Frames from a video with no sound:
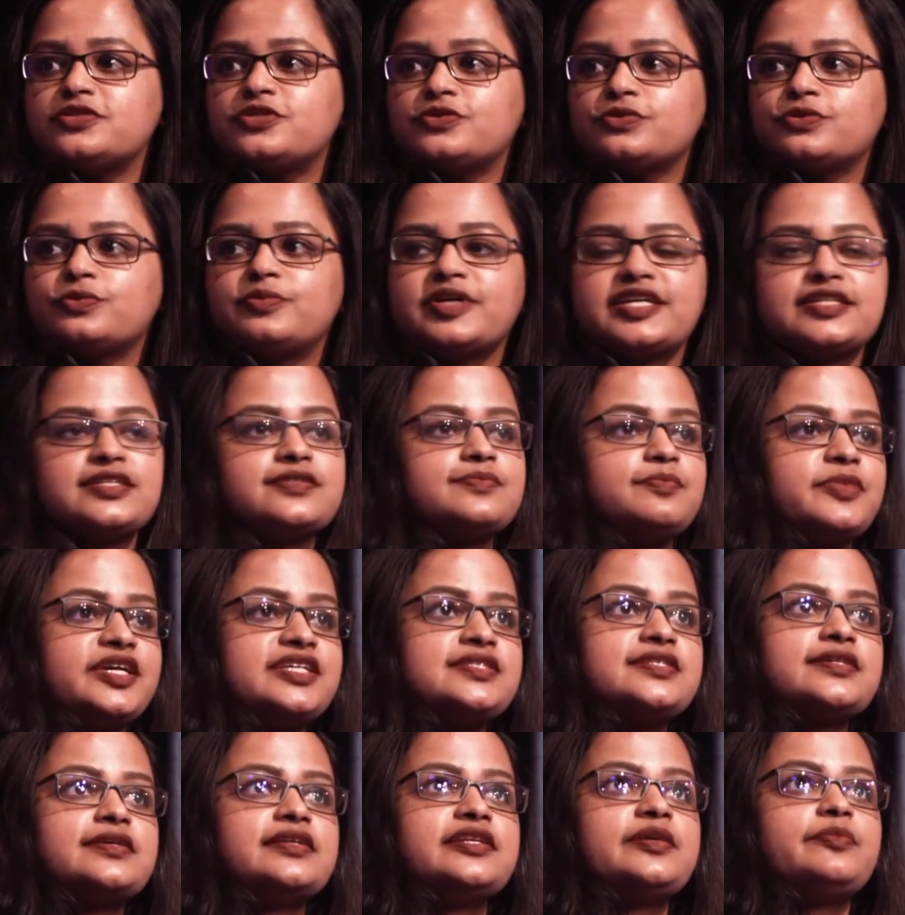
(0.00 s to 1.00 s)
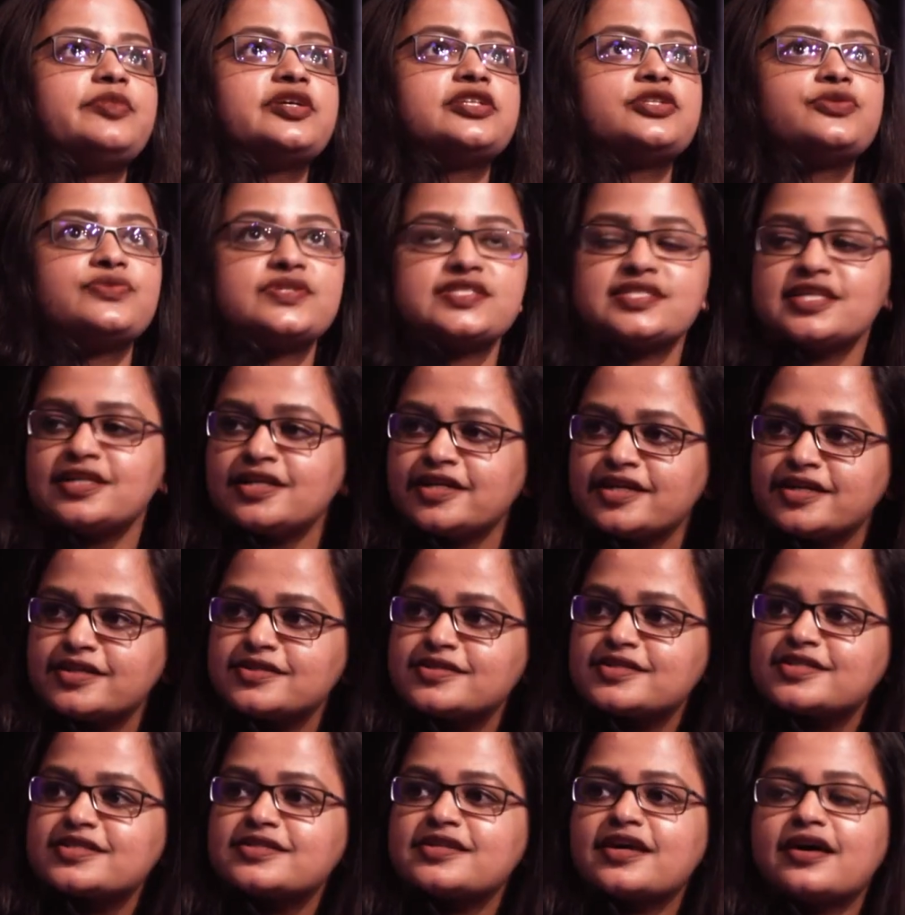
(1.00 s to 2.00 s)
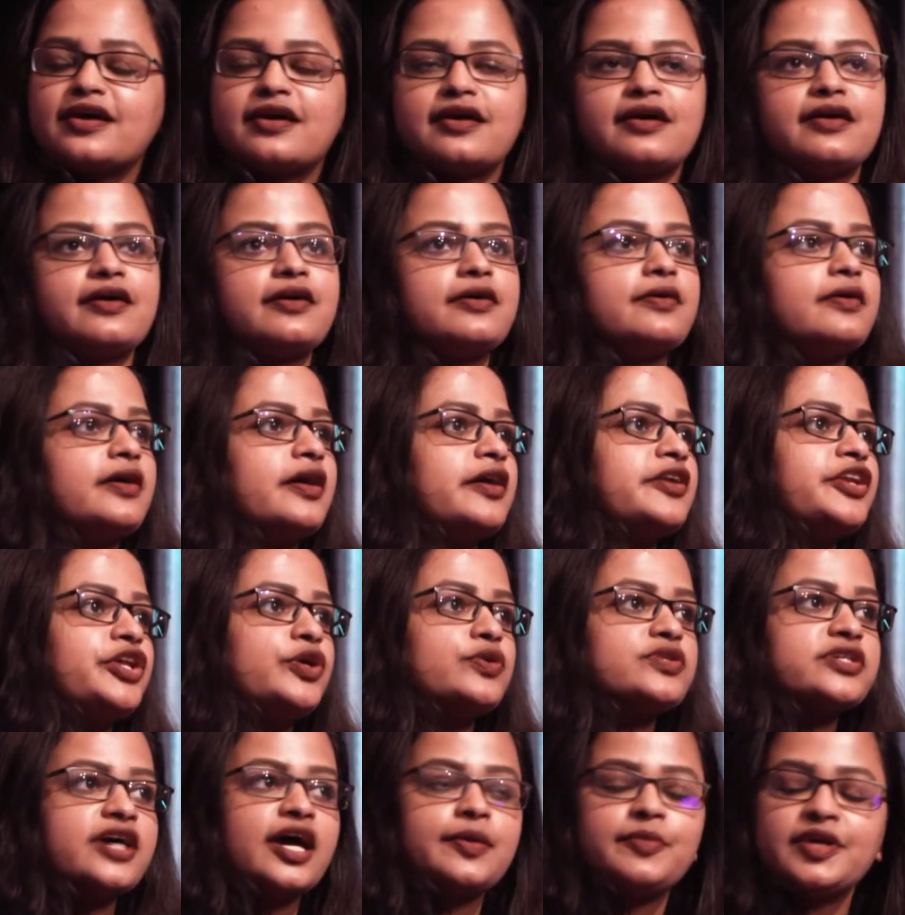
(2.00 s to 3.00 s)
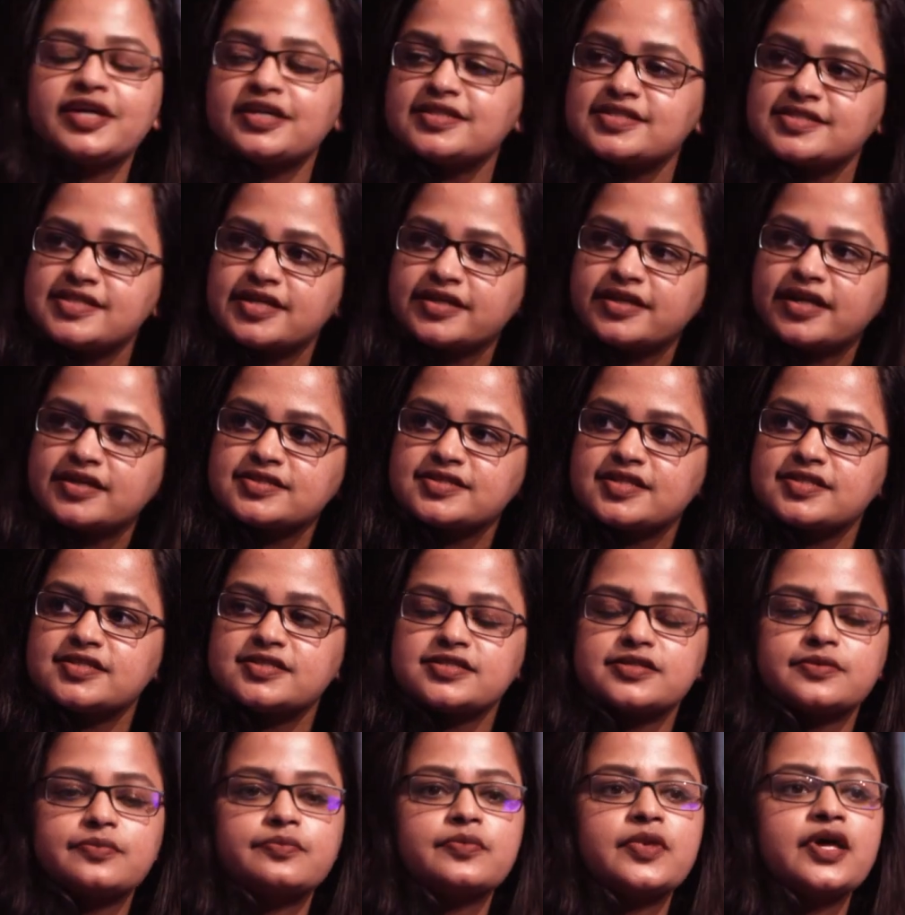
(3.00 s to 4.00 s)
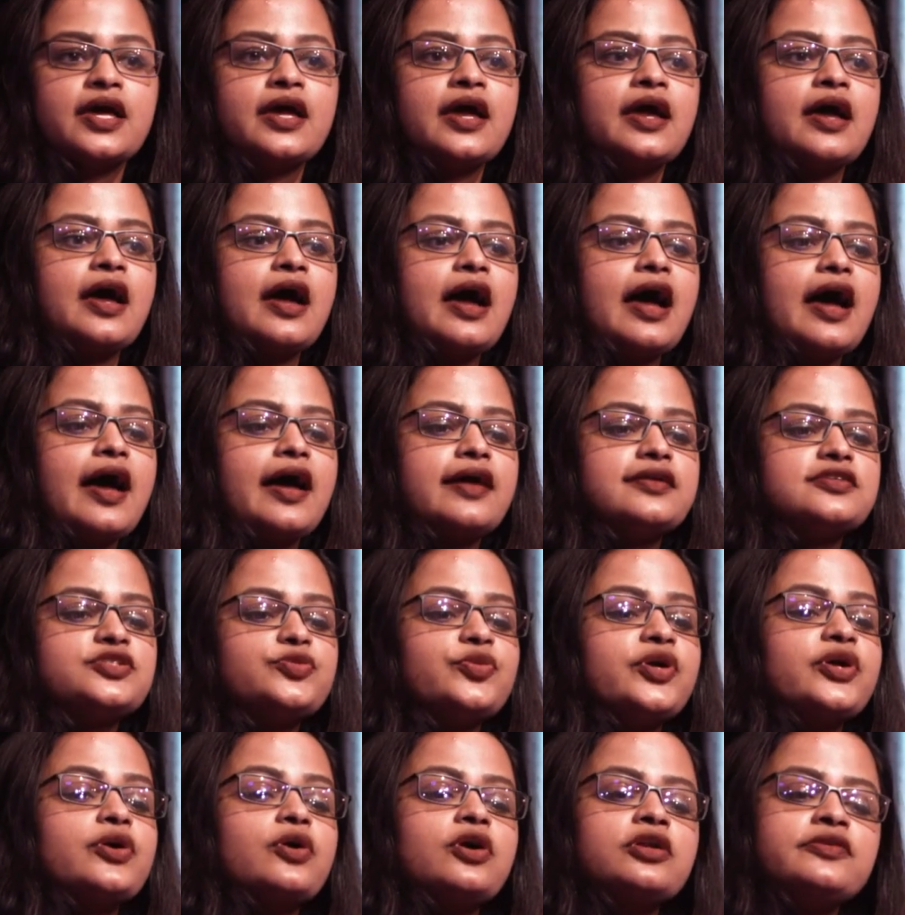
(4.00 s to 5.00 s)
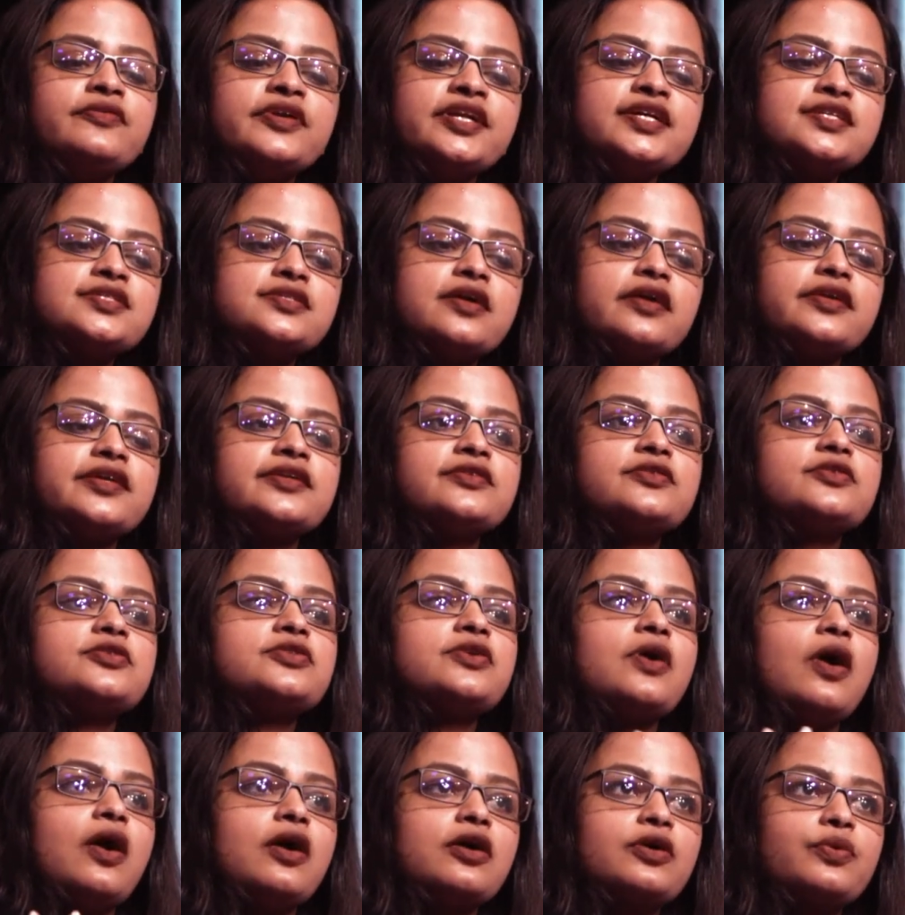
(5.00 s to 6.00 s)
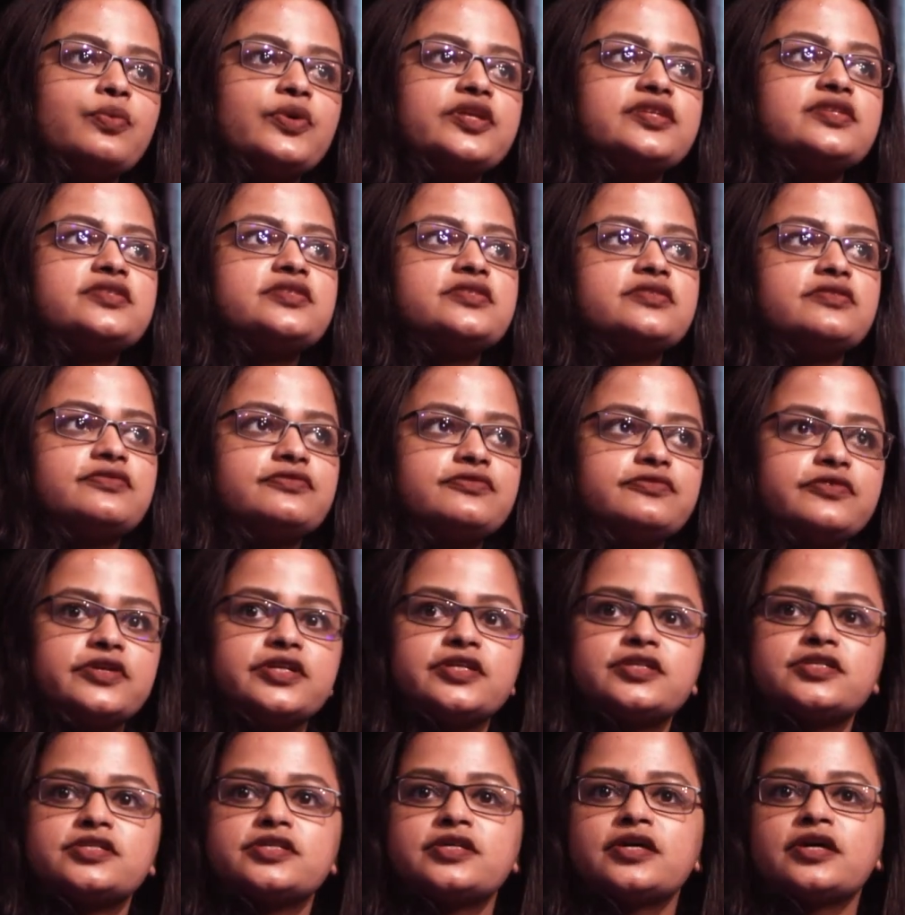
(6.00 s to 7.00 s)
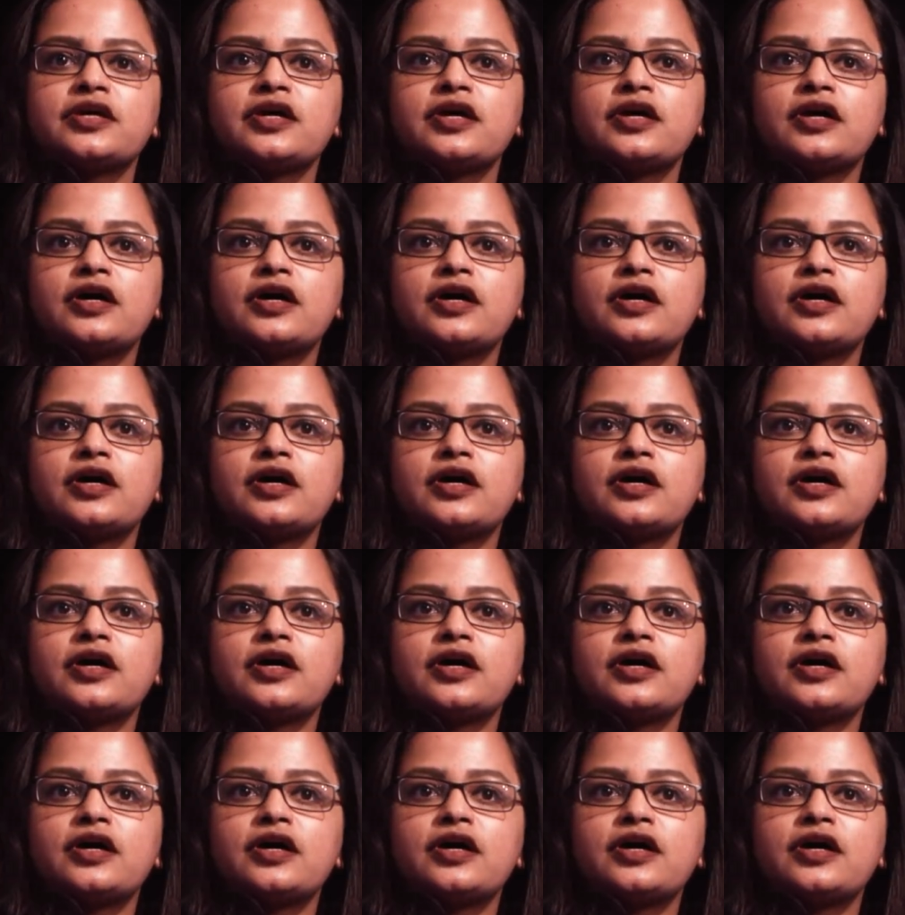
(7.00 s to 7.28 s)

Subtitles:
to basically build resilience, a new timing and syncing system. And we are already starting to talk with different